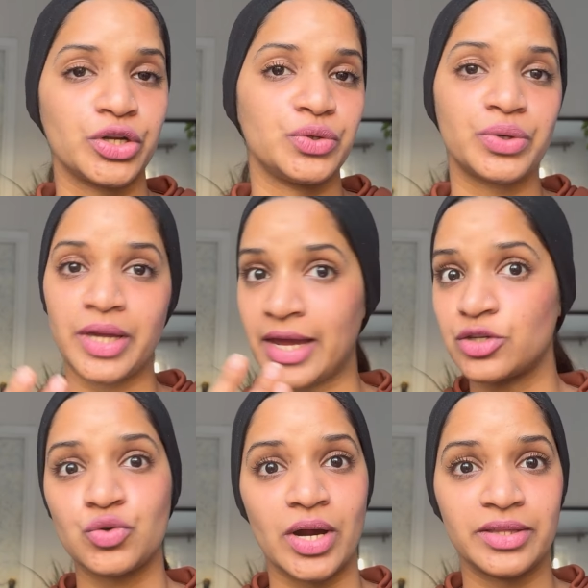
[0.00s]
you can
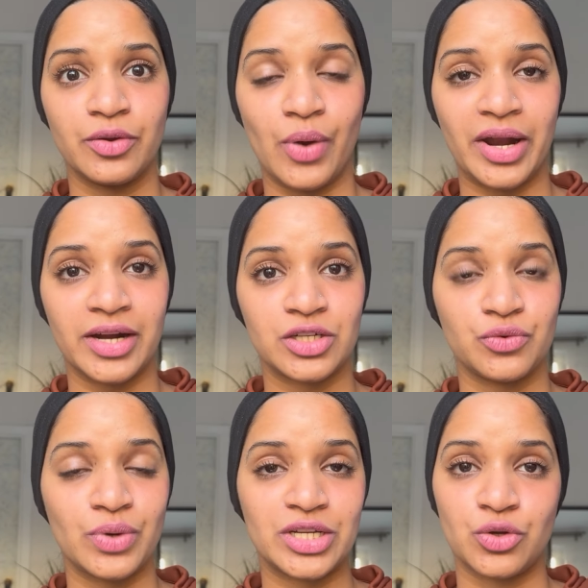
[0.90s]
try the Grandactive
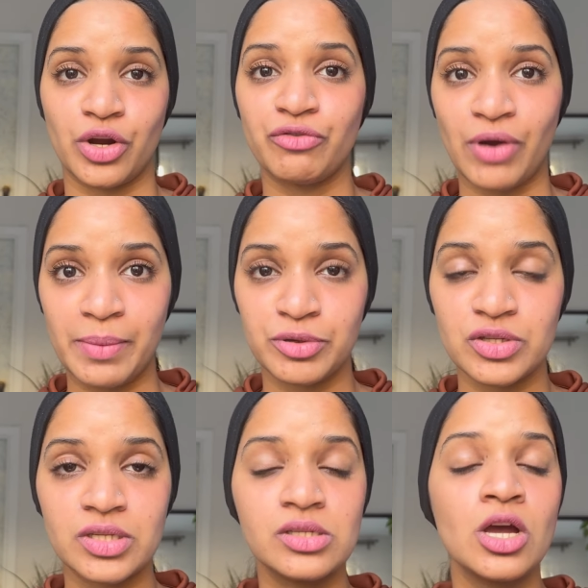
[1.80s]
Retinoid
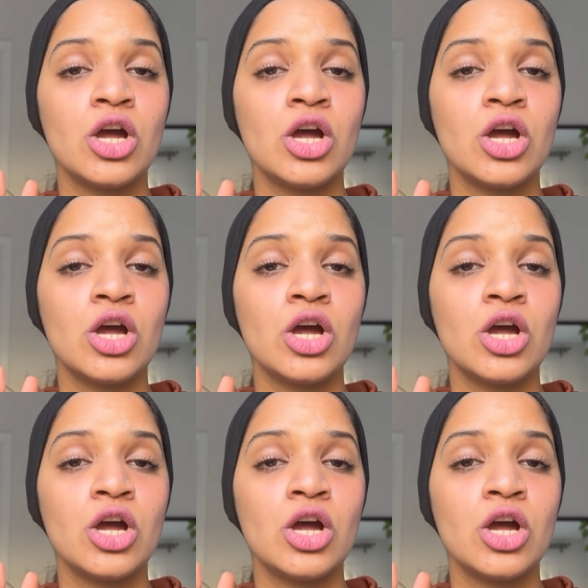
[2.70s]
5%.